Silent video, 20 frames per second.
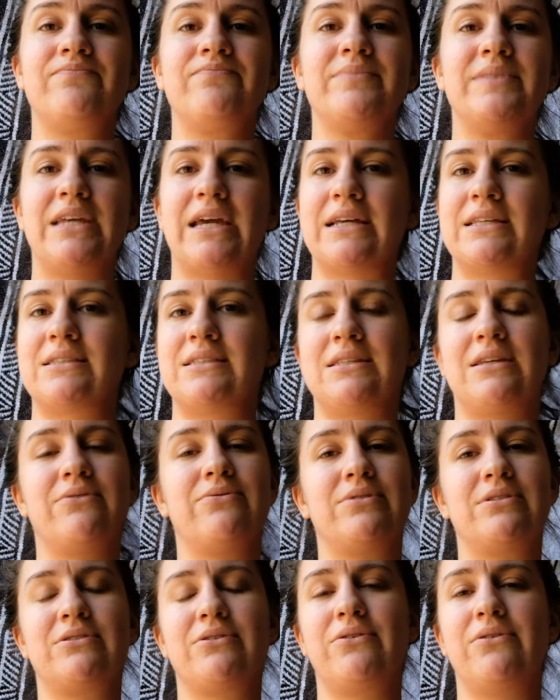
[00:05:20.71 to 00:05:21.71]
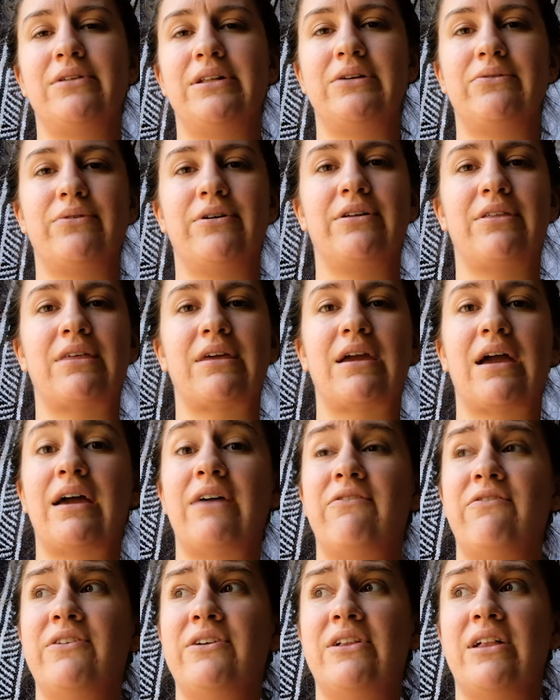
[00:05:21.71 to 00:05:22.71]
Yes, it was totally worth it. I
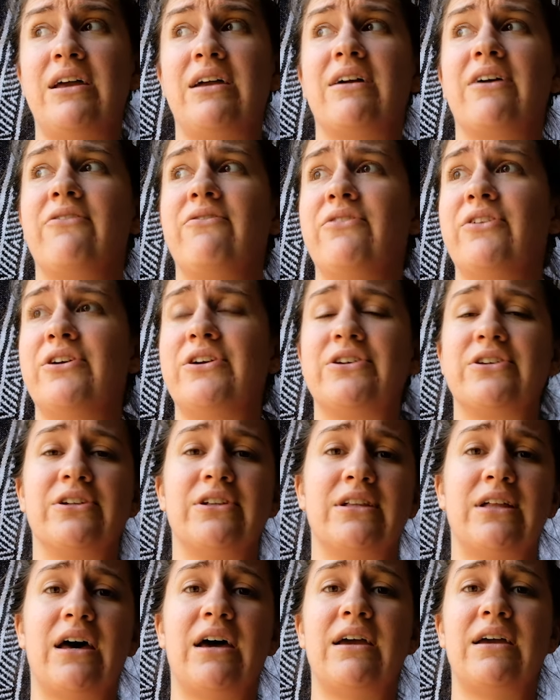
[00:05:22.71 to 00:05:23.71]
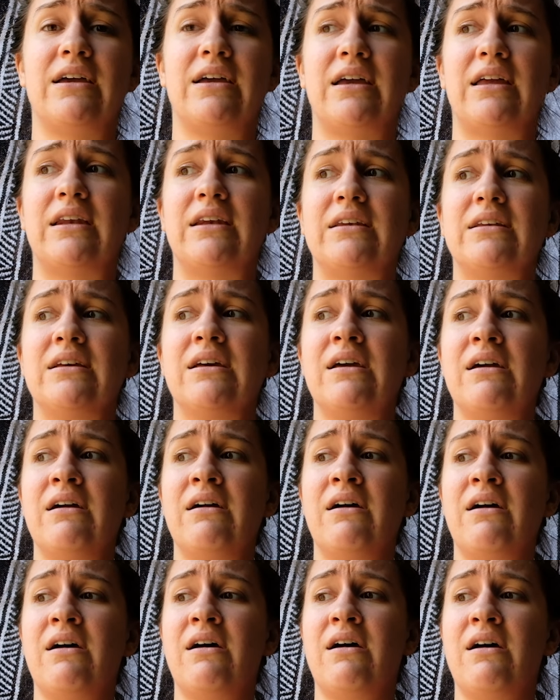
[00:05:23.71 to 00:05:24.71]
feel like I've learned a lot, and
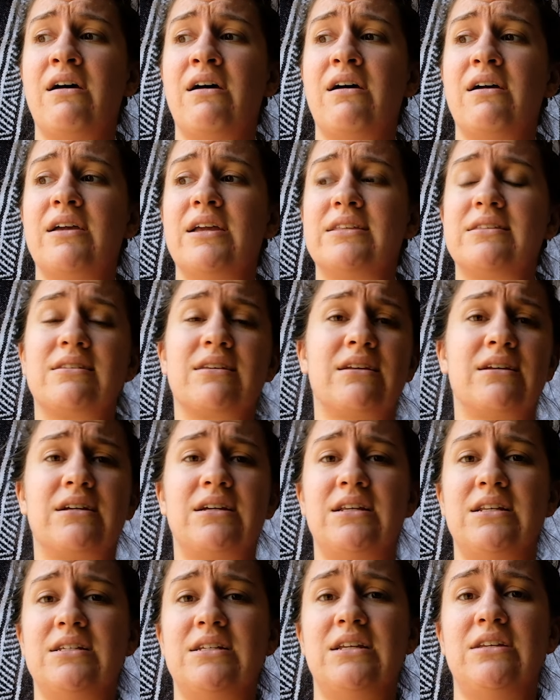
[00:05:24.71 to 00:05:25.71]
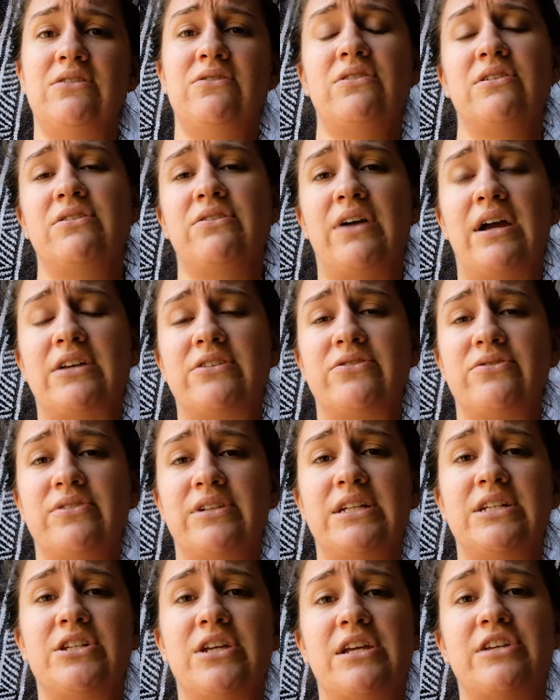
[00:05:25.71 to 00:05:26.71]
it's going to continue to
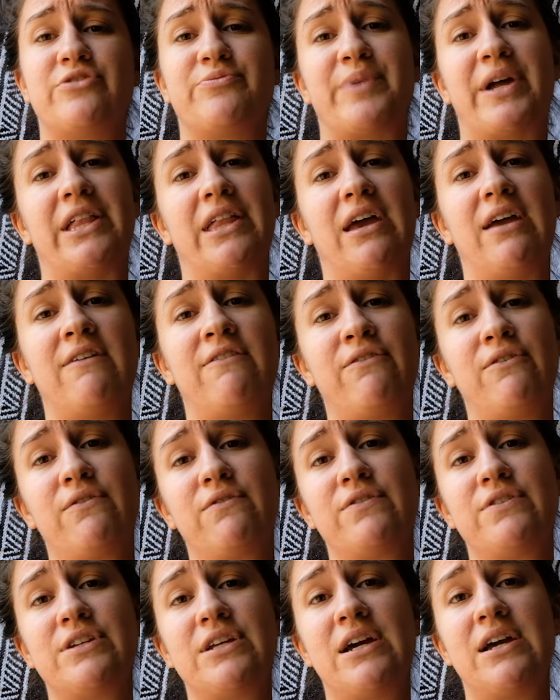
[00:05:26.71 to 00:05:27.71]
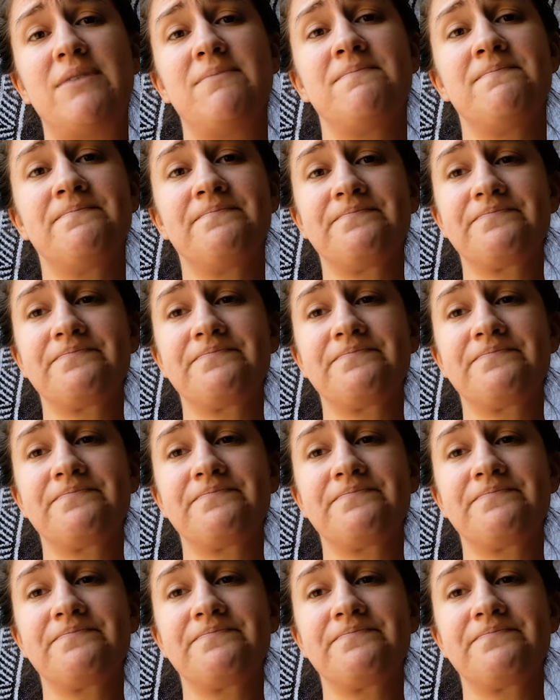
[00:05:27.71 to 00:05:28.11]
gradually change my life over time.